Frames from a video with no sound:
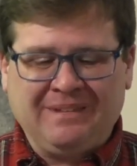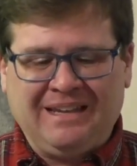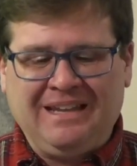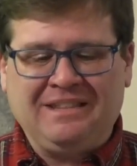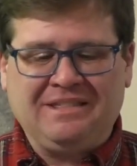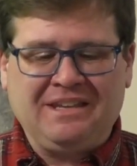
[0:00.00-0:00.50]

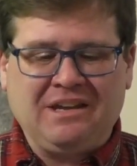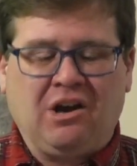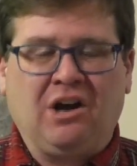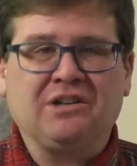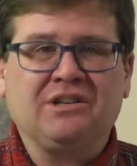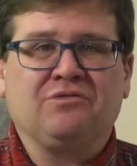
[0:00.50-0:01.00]
in the
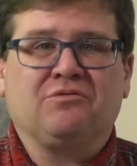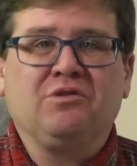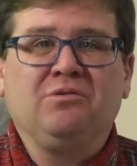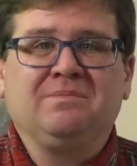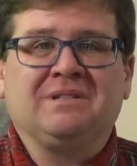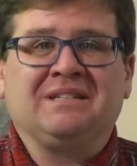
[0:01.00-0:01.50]
Ogden
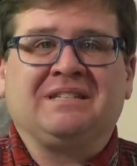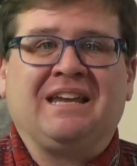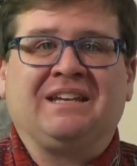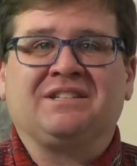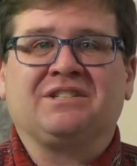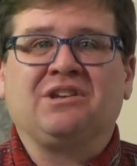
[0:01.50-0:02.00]
Room to
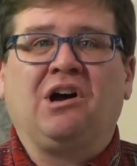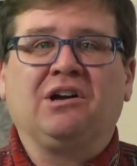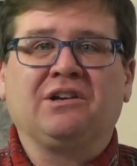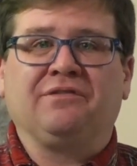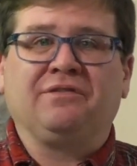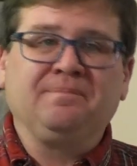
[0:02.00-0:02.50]
take
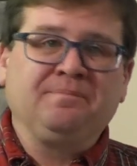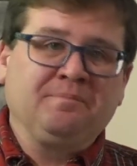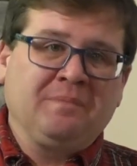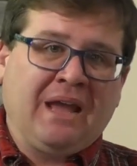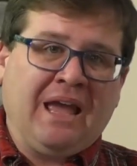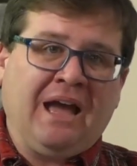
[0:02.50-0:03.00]
stock of
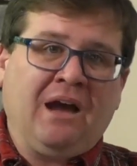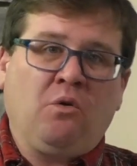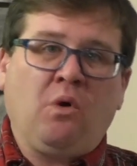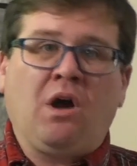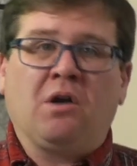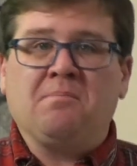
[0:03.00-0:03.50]

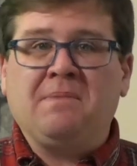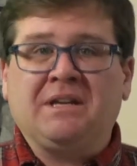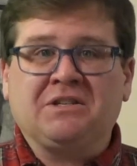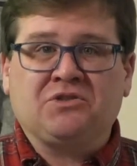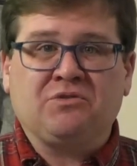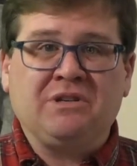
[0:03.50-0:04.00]
how our
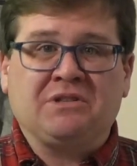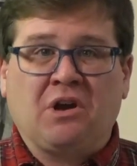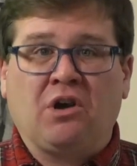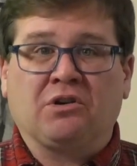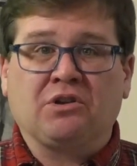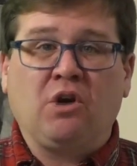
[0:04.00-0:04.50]
ministries
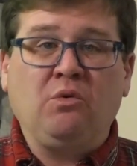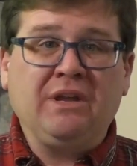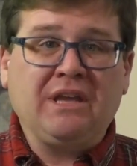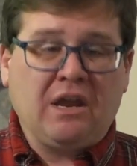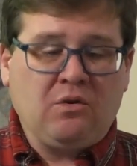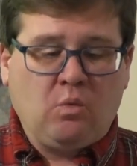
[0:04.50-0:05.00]
are
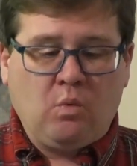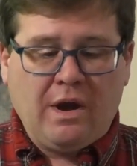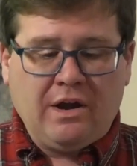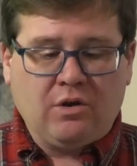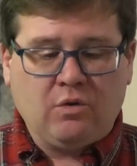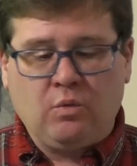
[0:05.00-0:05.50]
going and
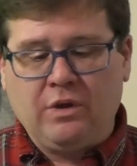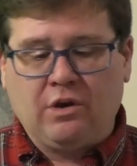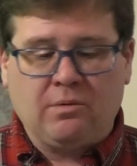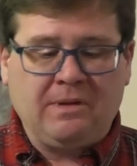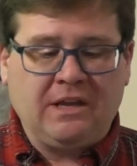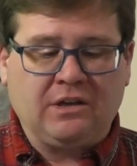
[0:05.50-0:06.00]
where we
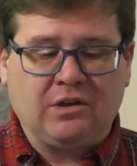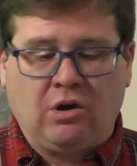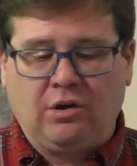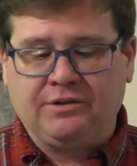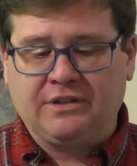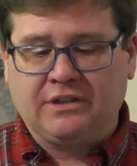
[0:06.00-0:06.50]
are being
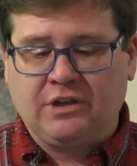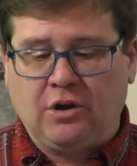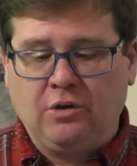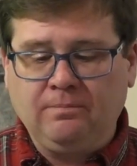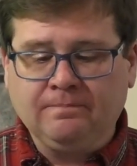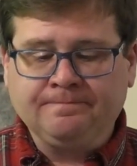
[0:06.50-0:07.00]
called to go.